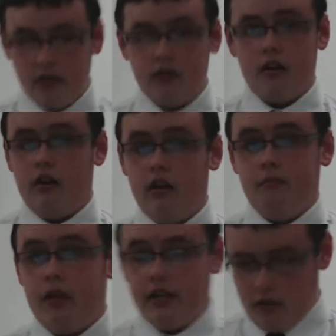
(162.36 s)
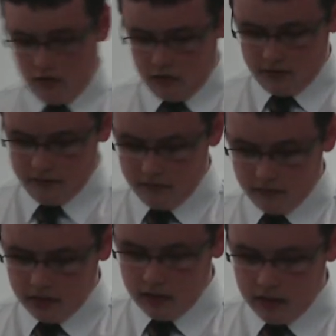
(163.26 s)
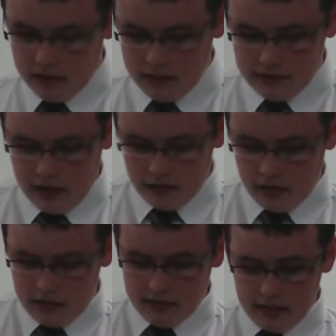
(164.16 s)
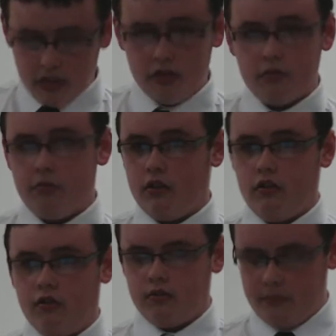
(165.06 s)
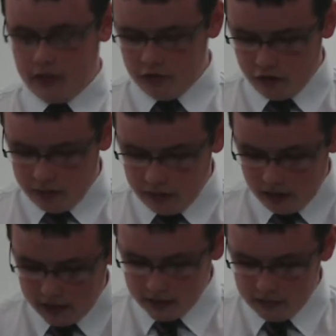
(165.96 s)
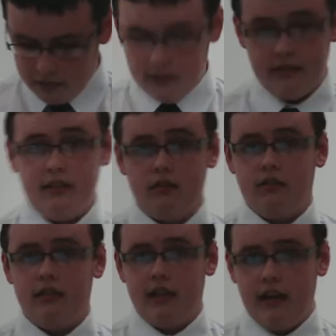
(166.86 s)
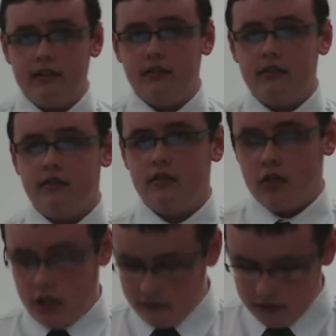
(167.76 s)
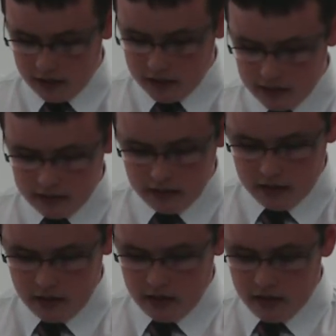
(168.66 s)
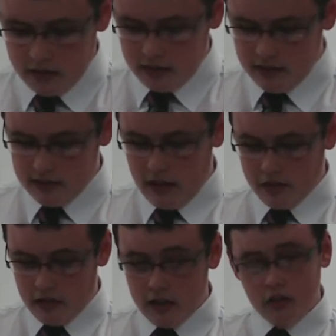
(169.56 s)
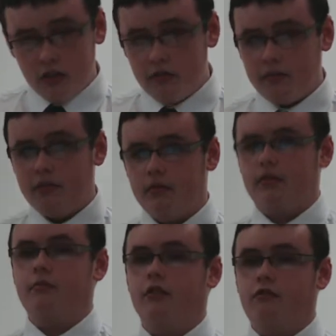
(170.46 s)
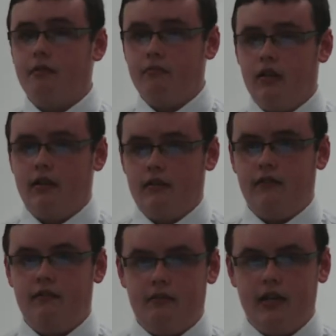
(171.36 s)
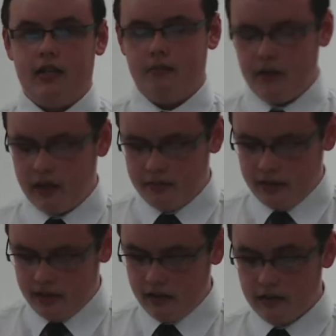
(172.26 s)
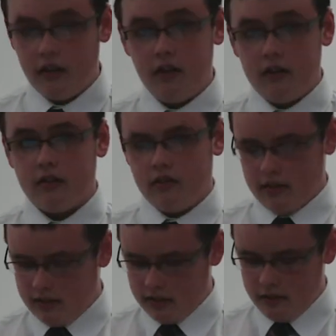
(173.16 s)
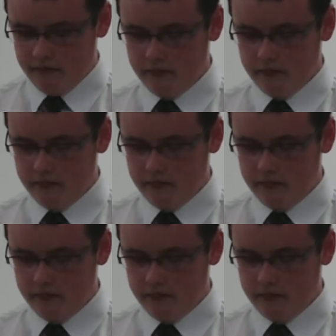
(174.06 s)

that I might not. He said that the seizures weren't caused by strobe lights because he'd done the tests to check this, and he said that it could be because my grandma had very bad epilepsy, but I'd got it too.